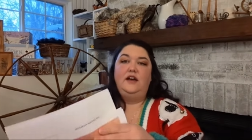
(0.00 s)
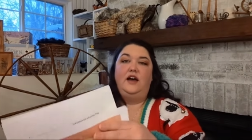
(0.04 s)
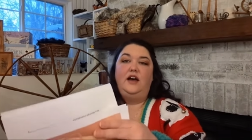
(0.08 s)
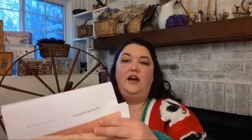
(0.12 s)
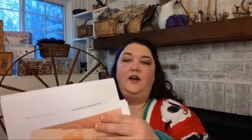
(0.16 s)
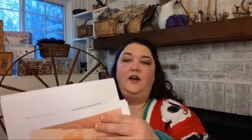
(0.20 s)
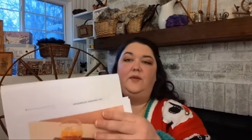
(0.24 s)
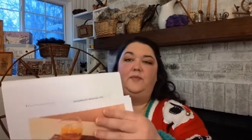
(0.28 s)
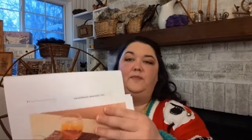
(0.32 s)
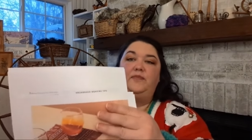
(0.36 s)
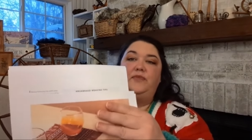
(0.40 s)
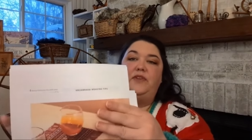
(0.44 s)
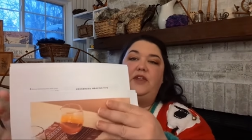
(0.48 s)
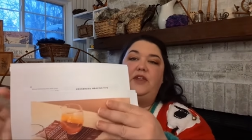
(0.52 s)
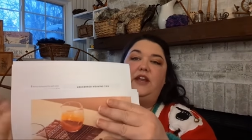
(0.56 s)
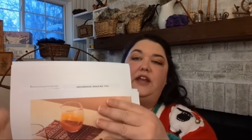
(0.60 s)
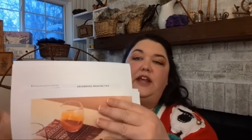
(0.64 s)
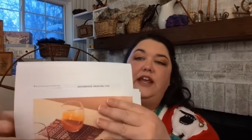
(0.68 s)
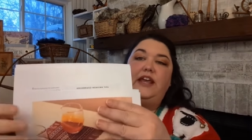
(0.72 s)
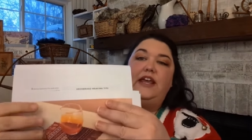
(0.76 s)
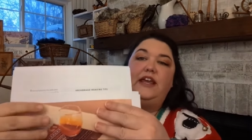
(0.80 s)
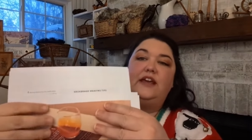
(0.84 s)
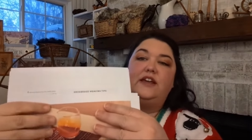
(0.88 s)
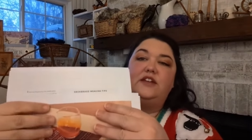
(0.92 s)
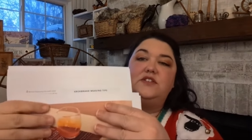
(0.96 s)
Um, and I
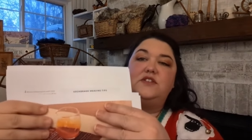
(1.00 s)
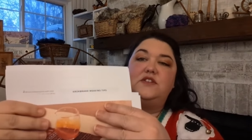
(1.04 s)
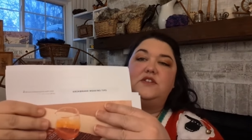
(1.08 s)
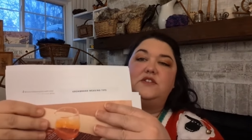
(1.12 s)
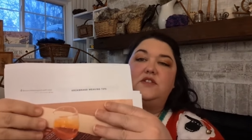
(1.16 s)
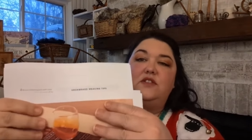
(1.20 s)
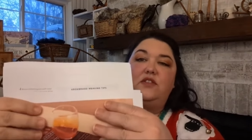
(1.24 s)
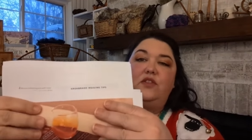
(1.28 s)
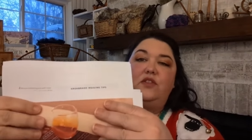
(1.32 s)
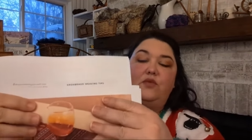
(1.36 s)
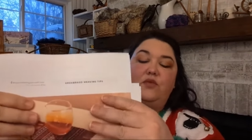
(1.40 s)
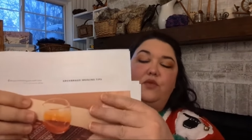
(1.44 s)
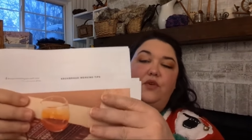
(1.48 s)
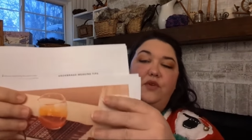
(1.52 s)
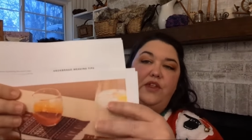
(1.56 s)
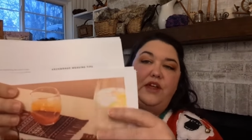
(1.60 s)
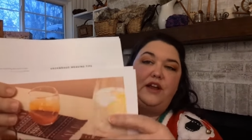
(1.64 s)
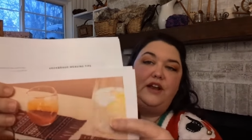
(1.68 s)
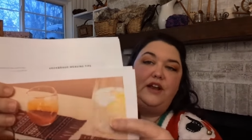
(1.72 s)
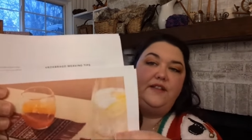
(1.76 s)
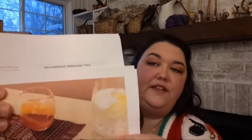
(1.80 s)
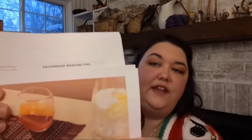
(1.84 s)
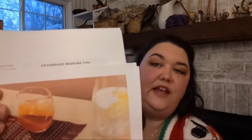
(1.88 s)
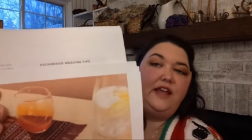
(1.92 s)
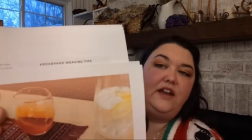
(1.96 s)
can't just throw
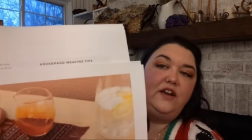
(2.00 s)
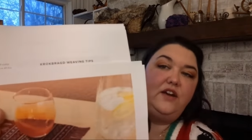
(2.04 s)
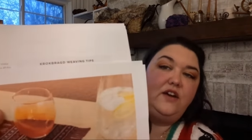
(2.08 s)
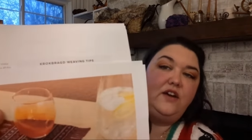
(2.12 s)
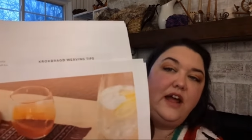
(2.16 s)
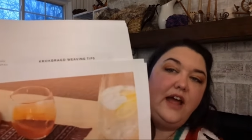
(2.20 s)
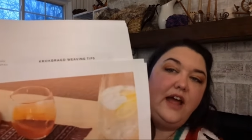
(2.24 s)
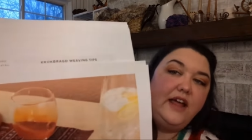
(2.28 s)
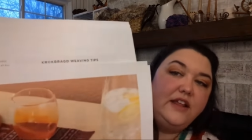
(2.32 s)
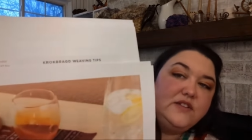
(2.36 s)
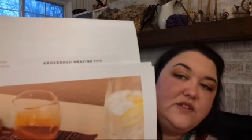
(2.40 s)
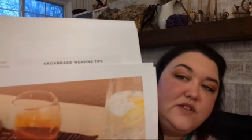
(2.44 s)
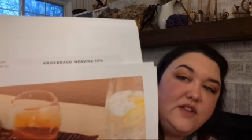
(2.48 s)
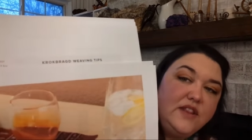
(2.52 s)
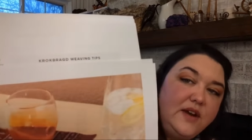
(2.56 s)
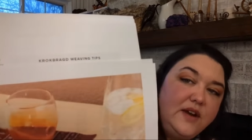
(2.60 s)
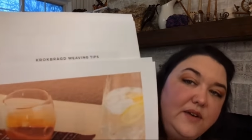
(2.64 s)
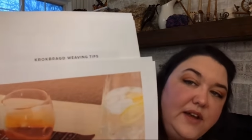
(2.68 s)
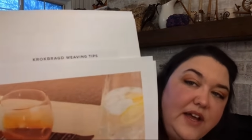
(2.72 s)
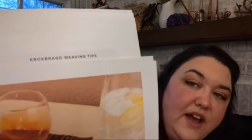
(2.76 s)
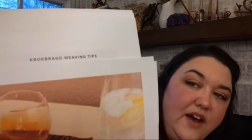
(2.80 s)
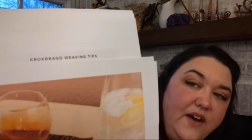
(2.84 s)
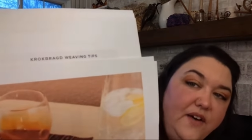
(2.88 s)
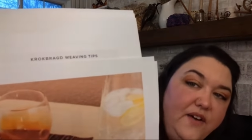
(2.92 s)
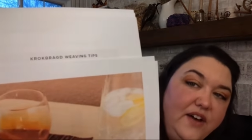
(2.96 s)
that on the internet. So there
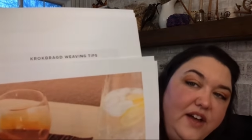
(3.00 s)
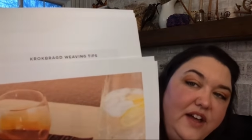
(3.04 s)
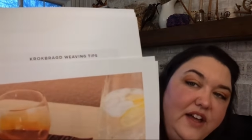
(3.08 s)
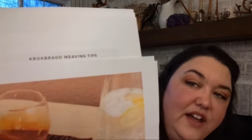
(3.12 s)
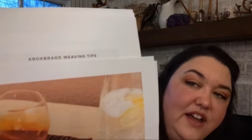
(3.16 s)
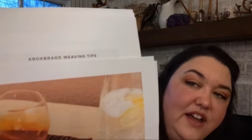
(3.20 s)
we go.